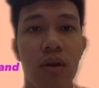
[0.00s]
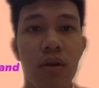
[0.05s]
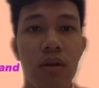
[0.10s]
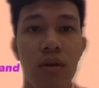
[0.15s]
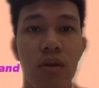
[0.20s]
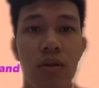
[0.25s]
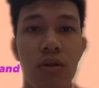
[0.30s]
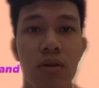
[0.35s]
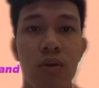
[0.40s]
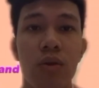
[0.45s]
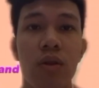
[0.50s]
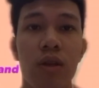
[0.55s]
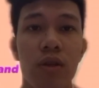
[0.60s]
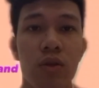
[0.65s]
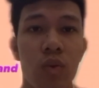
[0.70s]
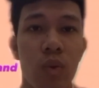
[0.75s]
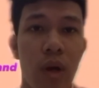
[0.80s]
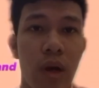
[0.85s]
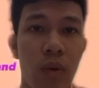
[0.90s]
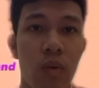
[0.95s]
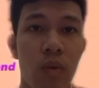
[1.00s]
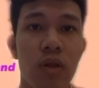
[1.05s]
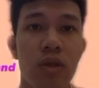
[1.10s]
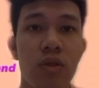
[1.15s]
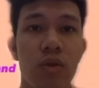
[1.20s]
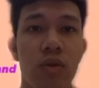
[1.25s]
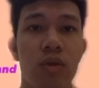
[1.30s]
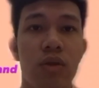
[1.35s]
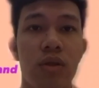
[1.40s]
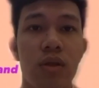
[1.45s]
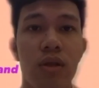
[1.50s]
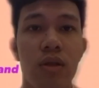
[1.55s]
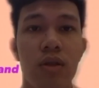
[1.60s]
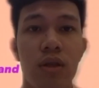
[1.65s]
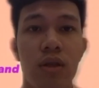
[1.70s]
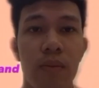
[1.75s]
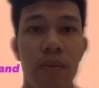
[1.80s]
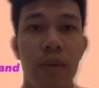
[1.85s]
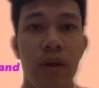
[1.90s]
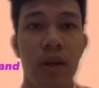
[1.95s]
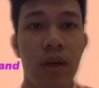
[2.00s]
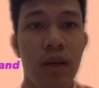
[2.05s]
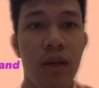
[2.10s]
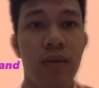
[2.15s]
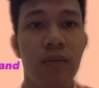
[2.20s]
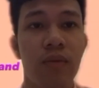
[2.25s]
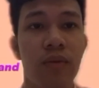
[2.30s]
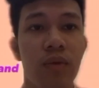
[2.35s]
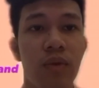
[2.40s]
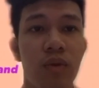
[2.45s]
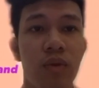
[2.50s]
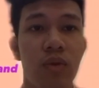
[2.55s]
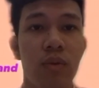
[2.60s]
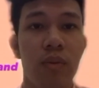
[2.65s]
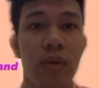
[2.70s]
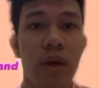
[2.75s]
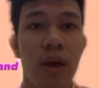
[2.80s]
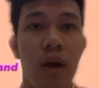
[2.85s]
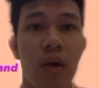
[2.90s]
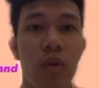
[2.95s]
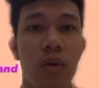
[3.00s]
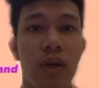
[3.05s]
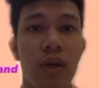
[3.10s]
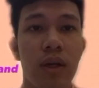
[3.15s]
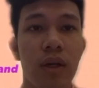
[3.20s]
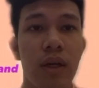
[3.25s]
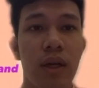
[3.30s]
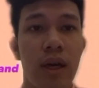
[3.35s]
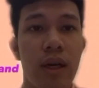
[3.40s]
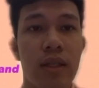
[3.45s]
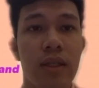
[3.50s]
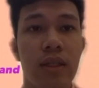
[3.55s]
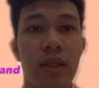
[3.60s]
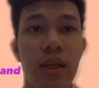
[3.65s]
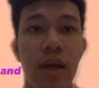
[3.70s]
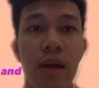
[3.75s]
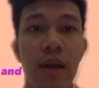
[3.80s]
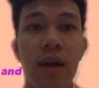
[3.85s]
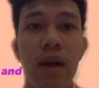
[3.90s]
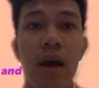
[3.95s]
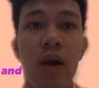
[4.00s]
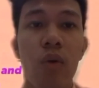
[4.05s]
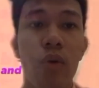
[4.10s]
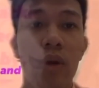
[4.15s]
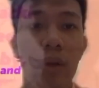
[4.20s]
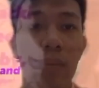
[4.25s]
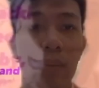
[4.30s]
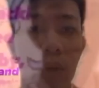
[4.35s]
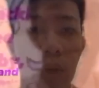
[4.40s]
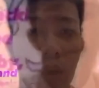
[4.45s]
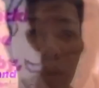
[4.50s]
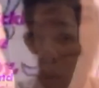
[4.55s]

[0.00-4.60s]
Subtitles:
So that's why we chose this company to be our case and our report.